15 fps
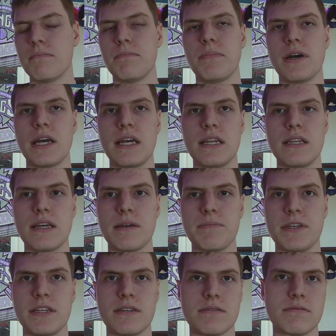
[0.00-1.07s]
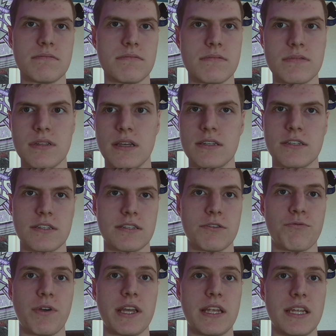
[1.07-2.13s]
but I mean, that's just the
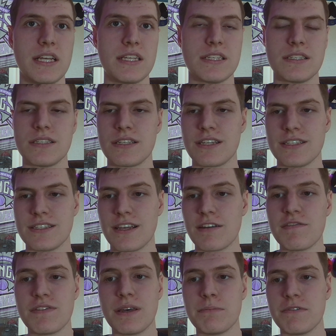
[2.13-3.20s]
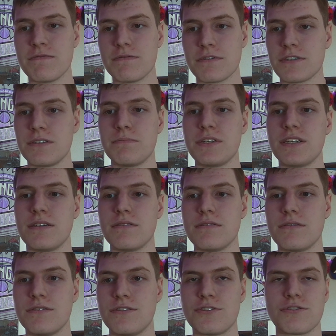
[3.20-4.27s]
way it is because none of them have really been
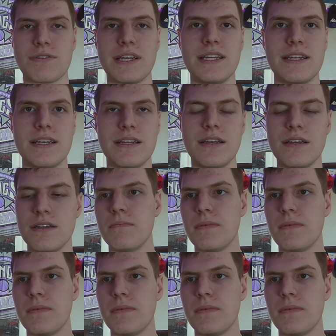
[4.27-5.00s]
traded.